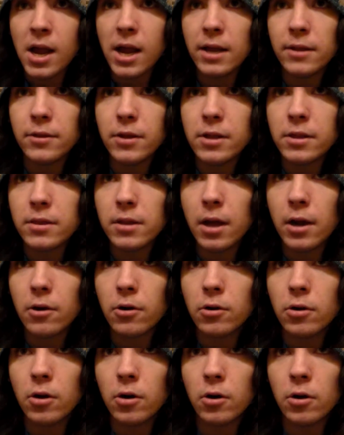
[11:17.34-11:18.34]
And then
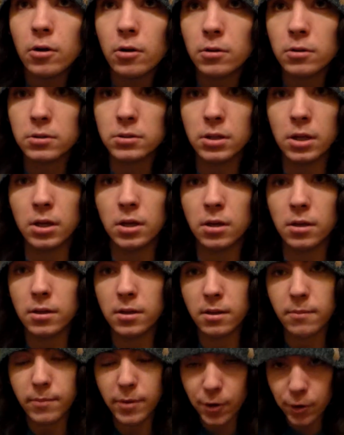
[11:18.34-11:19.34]
they're all,
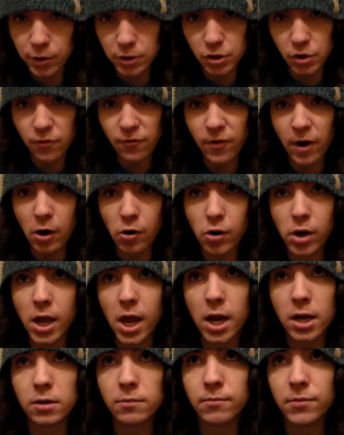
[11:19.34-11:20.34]
the Imperials are firing
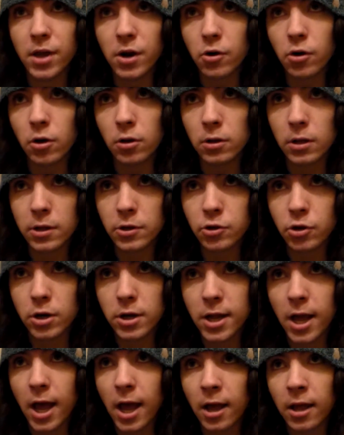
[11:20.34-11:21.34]
at him, they're all under
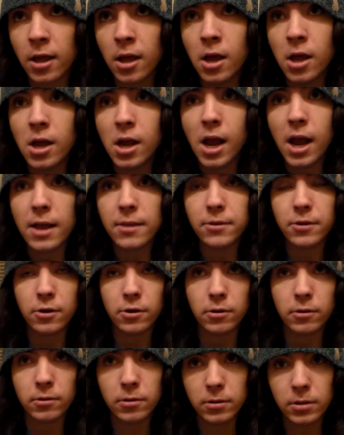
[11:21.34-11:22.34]
attack, and
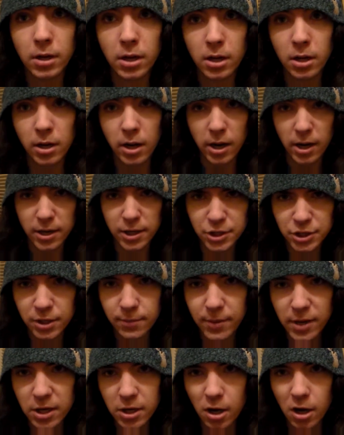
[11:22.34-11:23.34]
they're at a
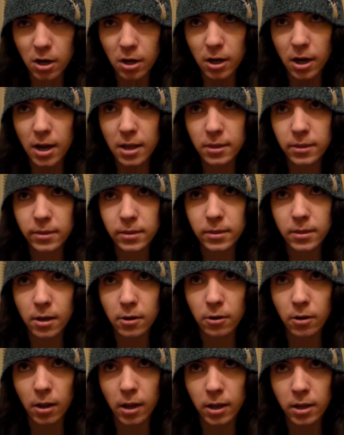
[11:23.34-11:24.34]
shipping dock, and
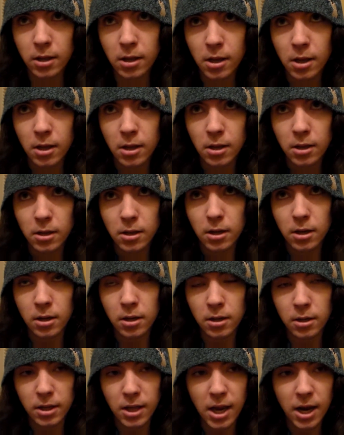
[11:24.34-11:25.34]
they're like,
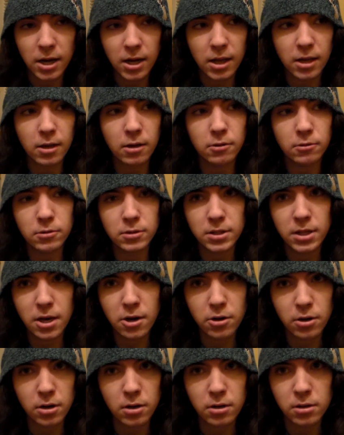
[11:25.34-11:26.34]
Kanan goes,
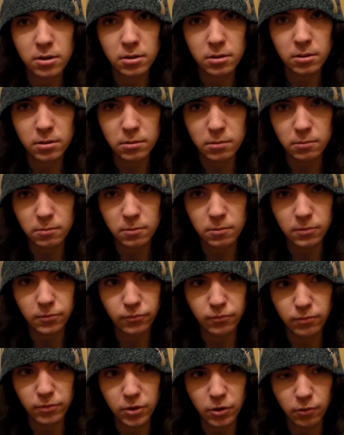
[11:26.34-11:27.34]
Hera,
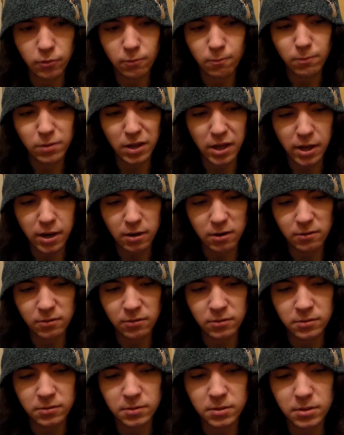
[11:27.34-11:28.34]
do
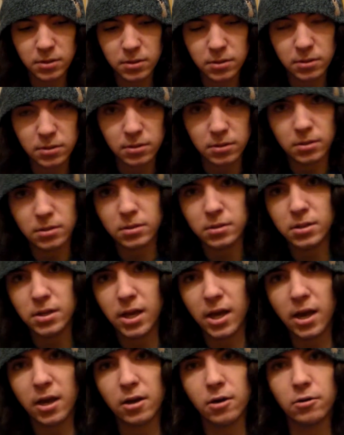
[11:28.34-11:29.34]
plan
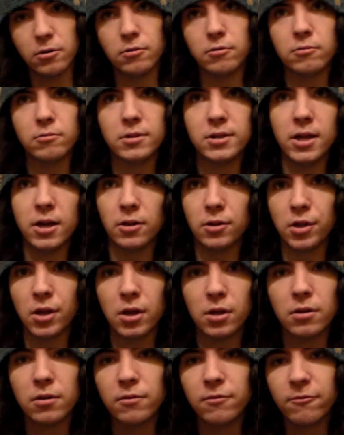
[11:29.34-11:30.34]
Diego
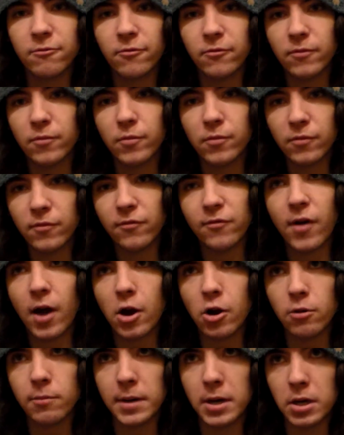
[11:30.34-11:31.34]
Delta
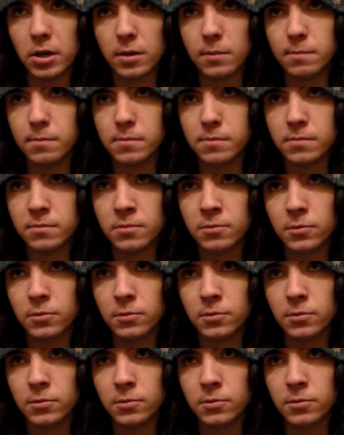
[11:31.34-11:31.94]
firebomb